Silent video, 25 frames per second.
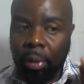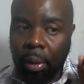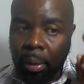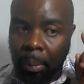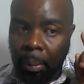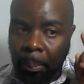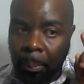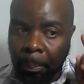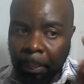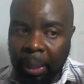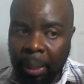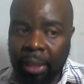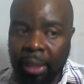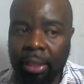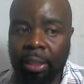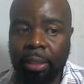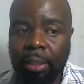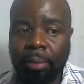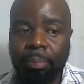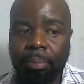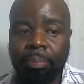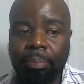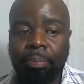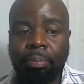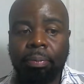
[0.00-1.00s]
but
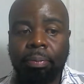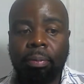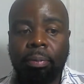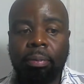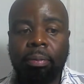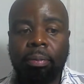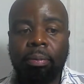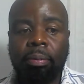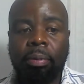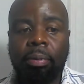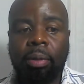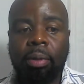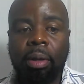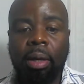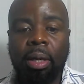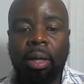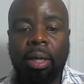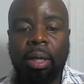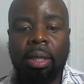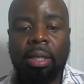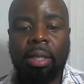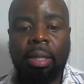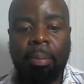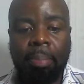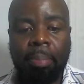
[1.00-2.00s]

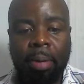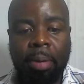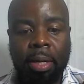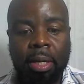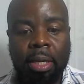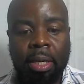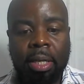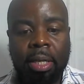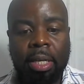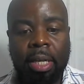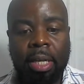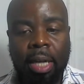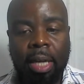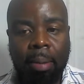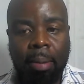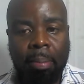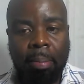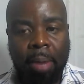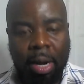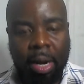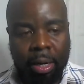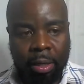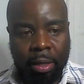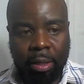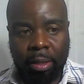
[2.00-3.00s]
it's a painkiller,
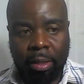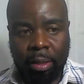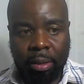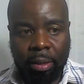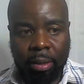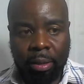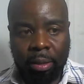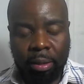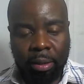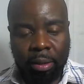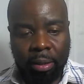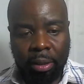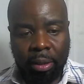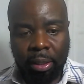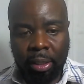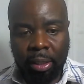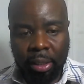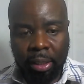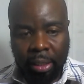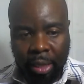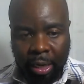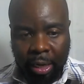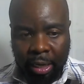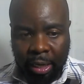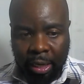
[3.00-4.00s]
but
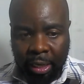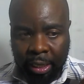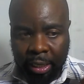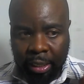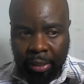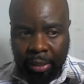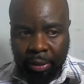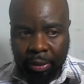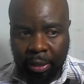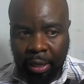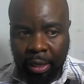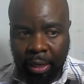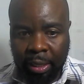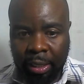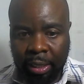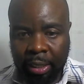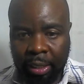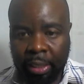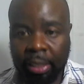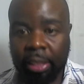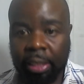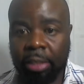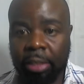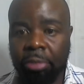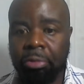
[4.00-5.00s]
it's
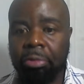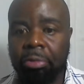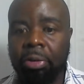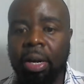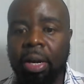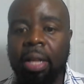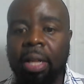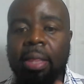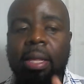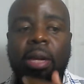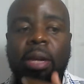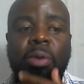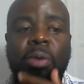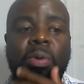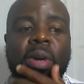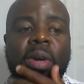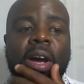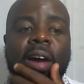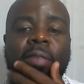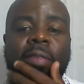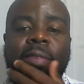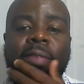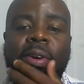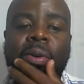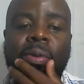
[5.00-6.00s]
addictive. And then we
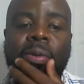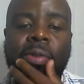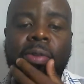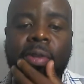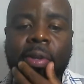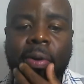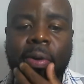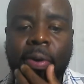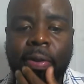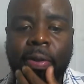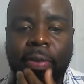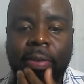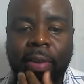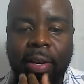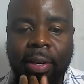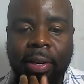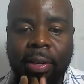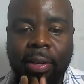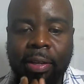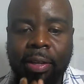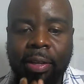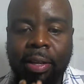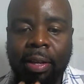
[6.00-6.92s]
have hallucinogens.